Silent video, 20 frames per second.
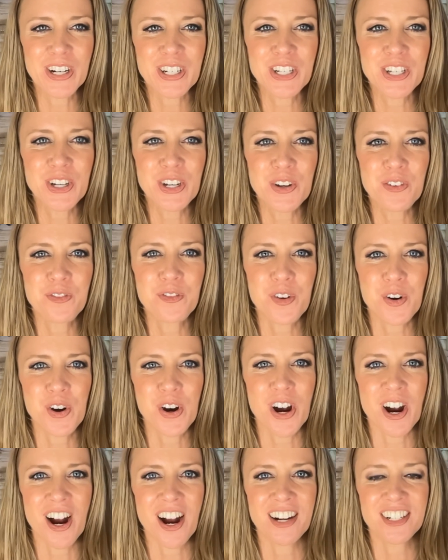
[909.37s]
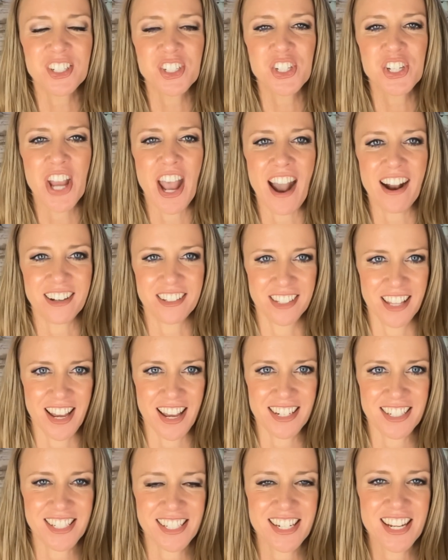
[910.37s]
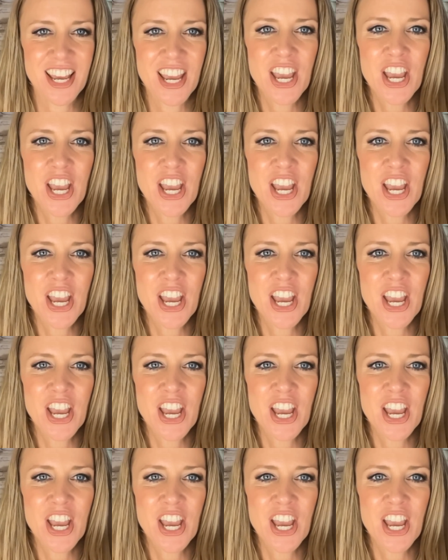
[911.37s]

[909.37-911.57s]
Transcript: Q4 checklist.